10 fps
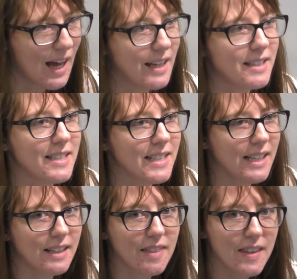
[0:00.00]
And
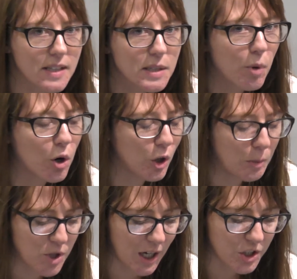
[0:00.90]
indeed, this moral
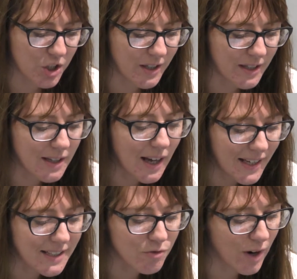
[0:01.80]
objection
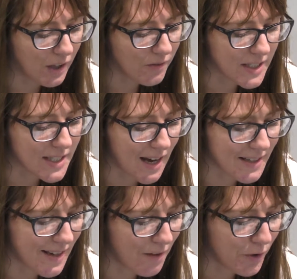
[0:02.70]
is relevant
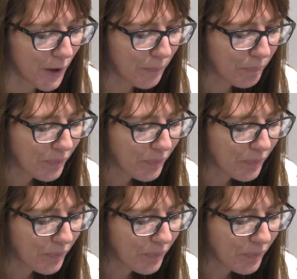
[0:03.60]
as ever.